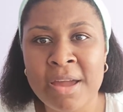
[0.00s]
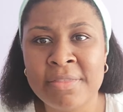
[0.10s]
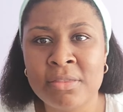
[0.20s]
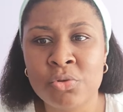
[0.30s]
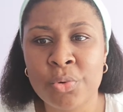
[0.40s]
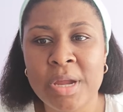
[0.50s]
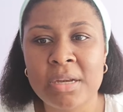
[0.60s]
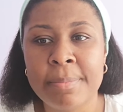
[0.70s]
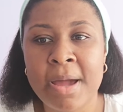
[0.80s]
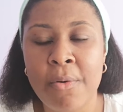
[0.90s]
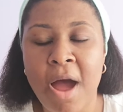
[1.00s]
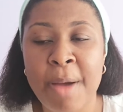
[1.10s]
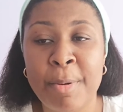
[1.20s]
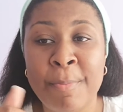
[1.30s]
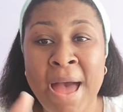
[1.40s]
and talking about,
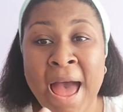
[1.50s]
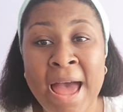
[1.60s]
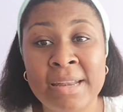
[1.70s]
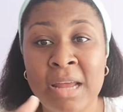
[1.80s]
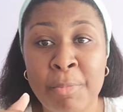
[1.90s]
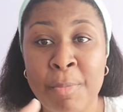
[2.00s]
I'm a man